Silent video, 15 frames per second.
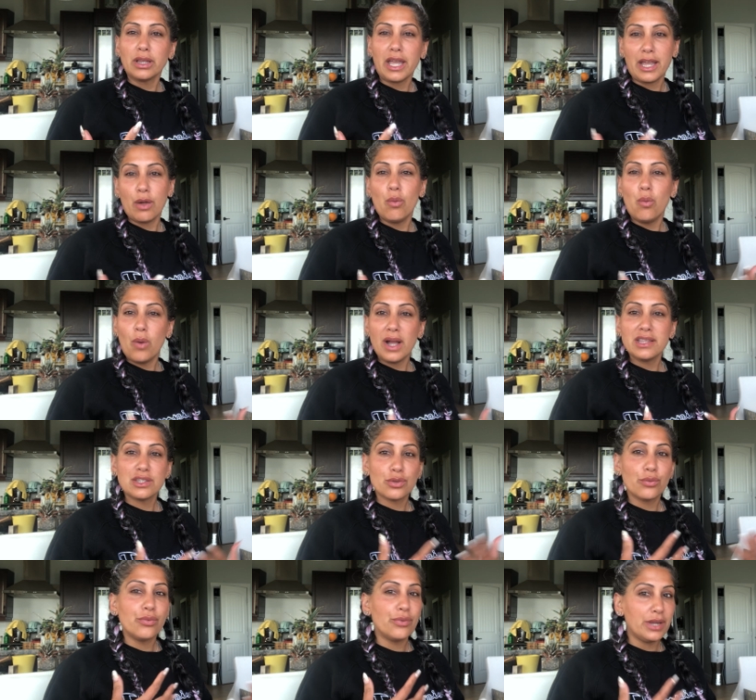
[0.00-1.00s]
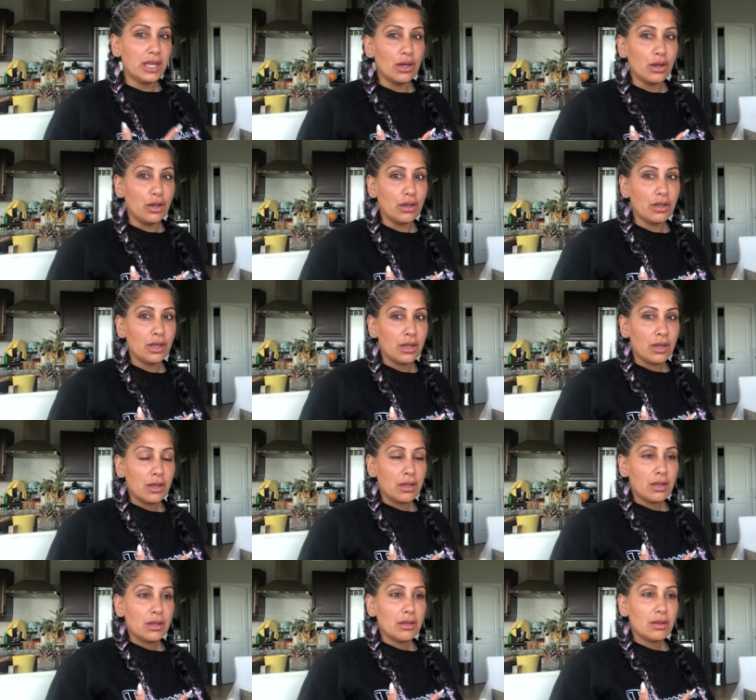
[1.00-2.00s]
Like, what's real?
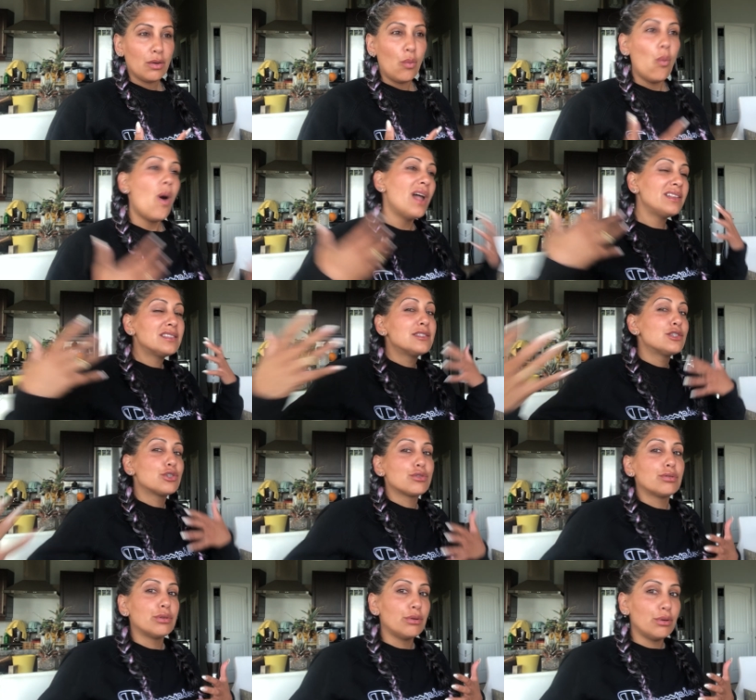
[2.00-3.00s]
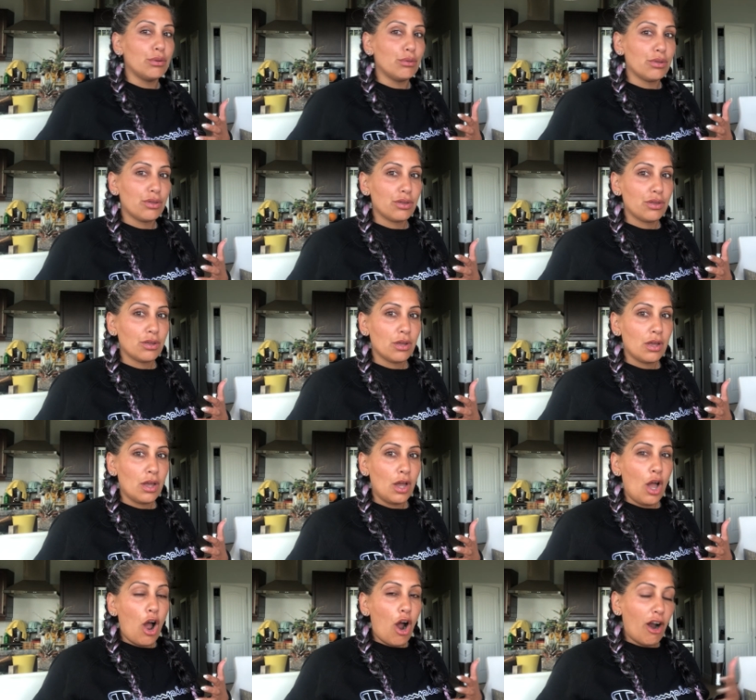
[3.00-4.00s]
What's truth?
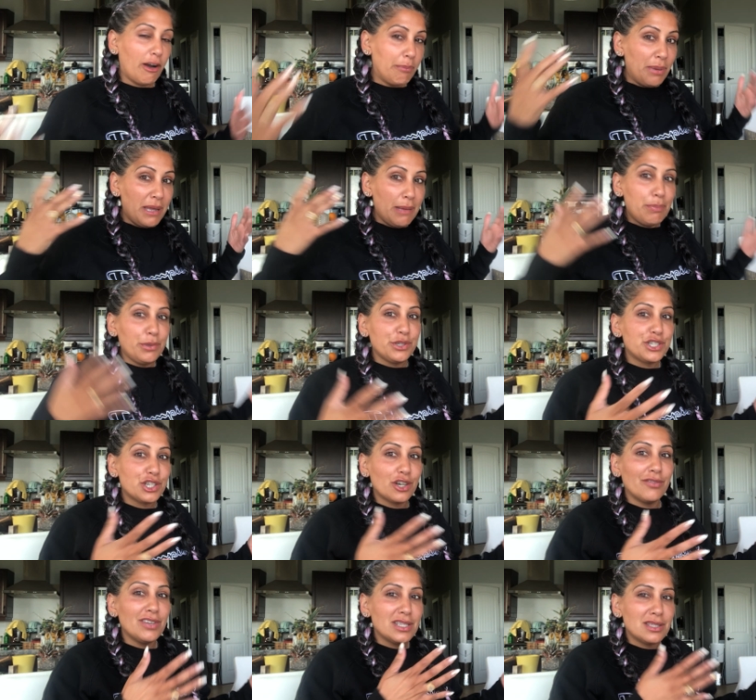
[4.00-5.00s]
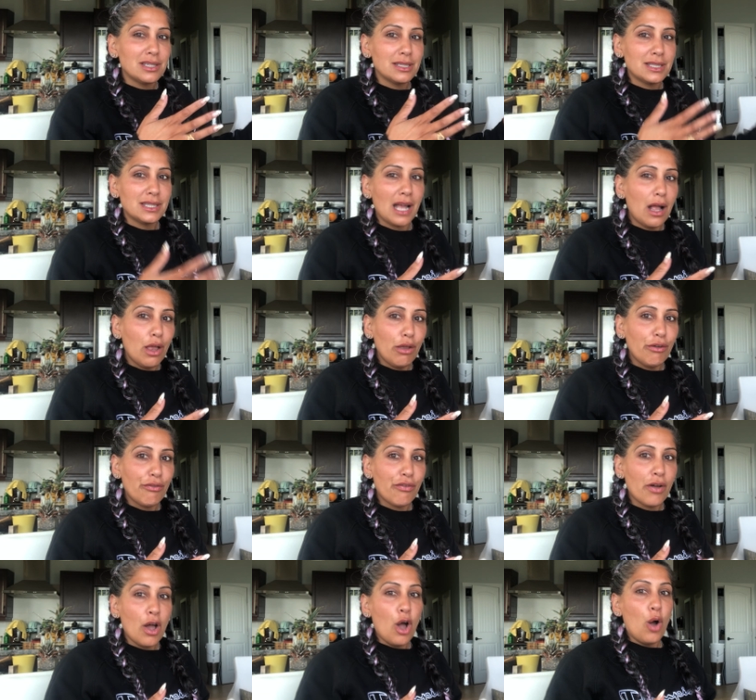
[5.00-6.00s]
Are people service to self
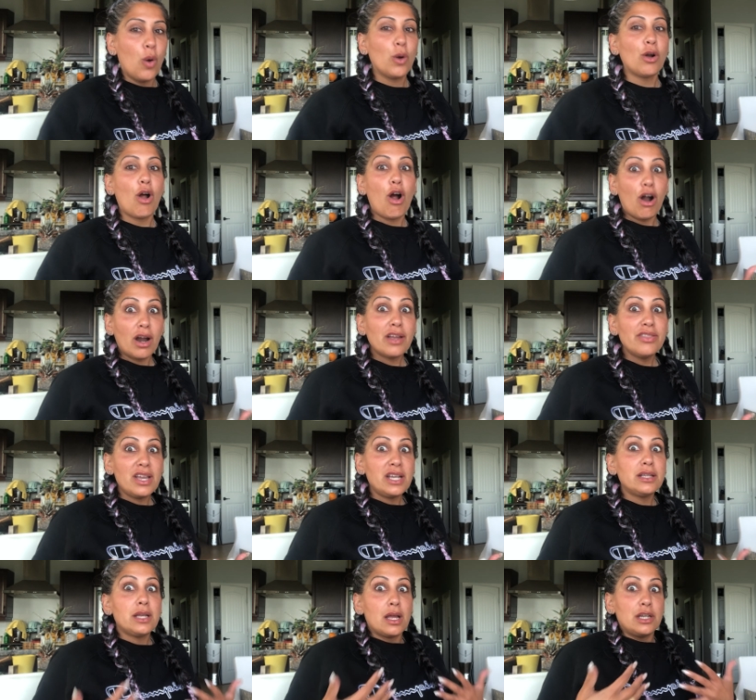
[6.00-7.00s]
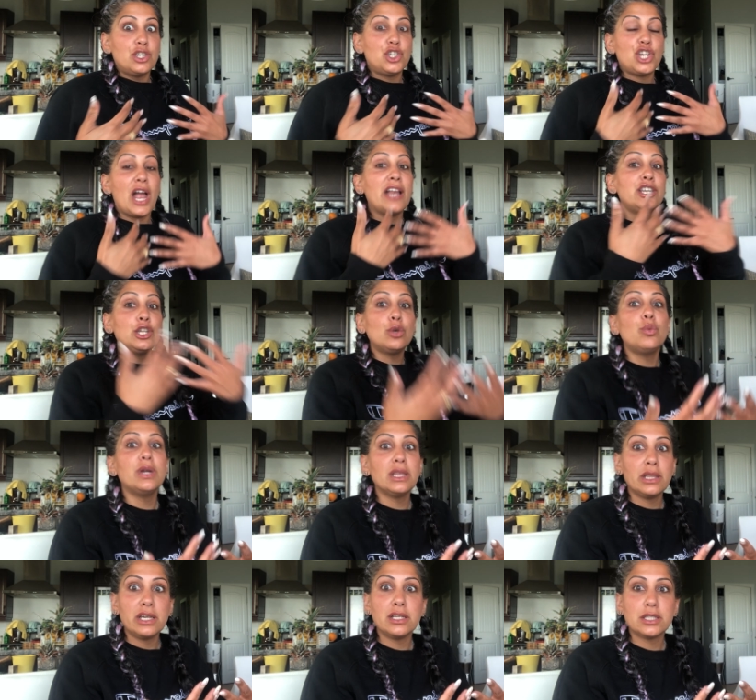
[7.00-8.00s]
or are they
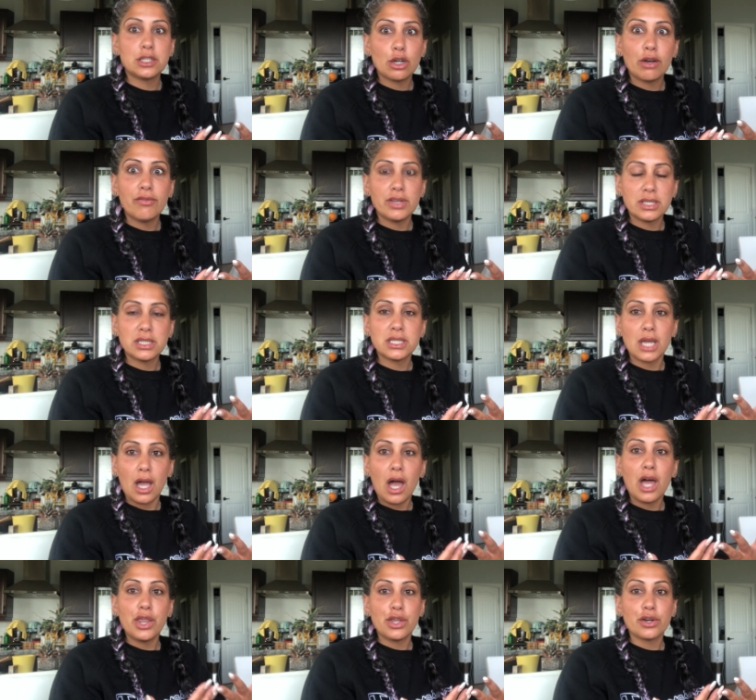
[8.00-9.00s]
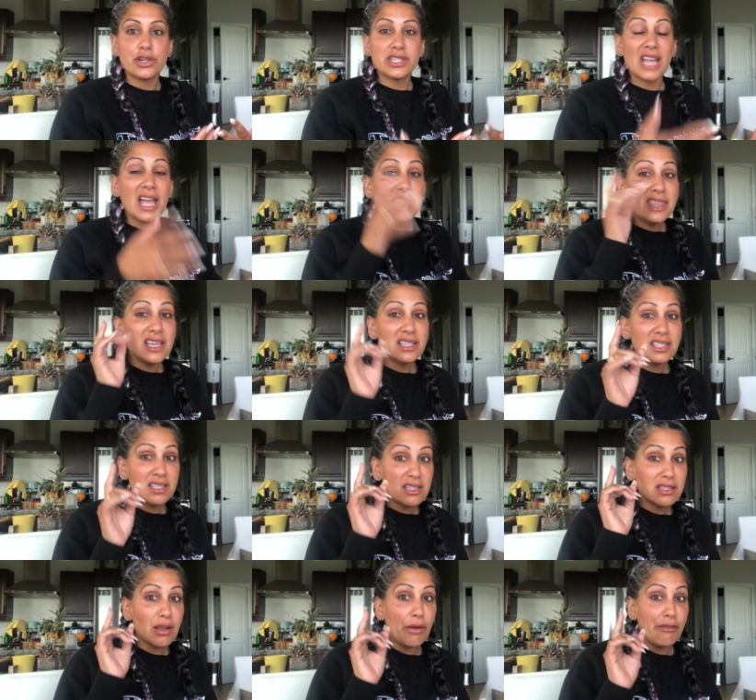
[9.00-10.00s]
genuinely service to others? And this
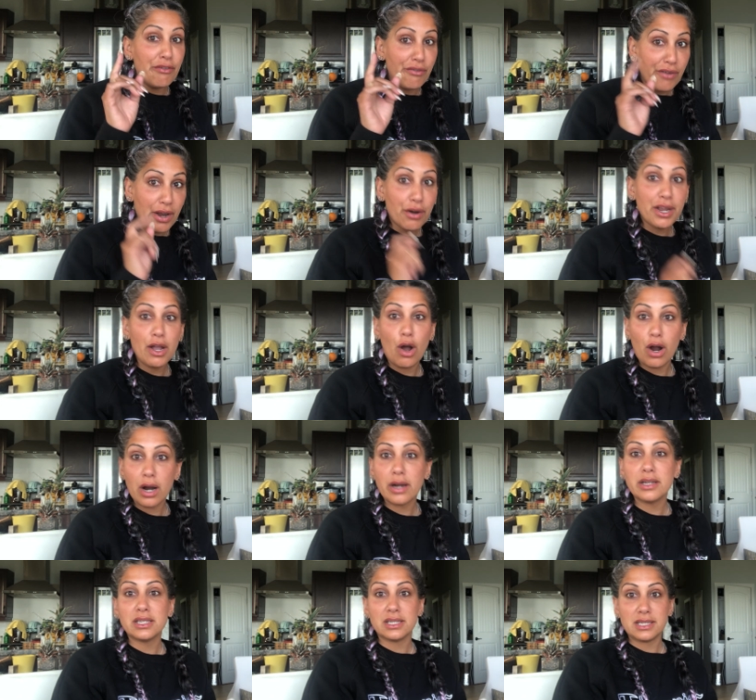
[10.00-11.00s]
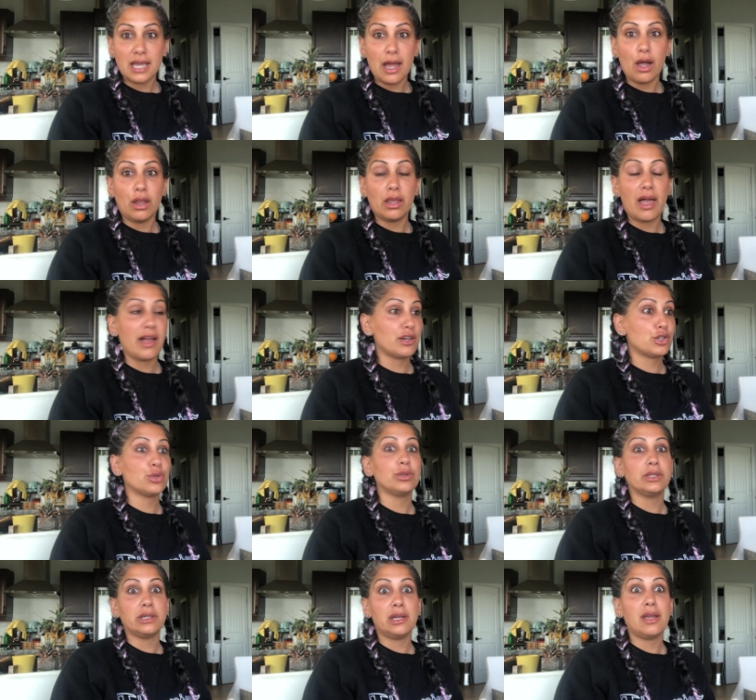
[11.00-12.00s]
is very hard to tell,
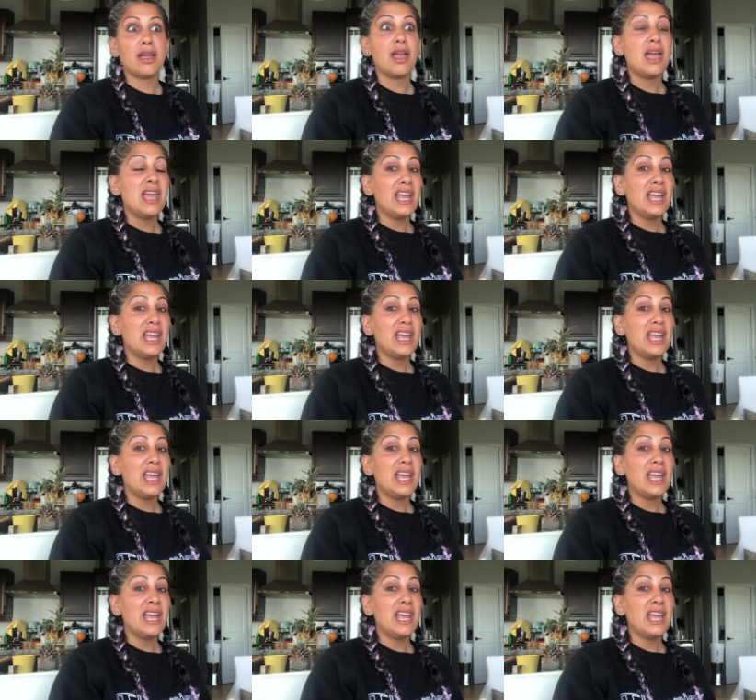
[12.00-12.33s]
actually.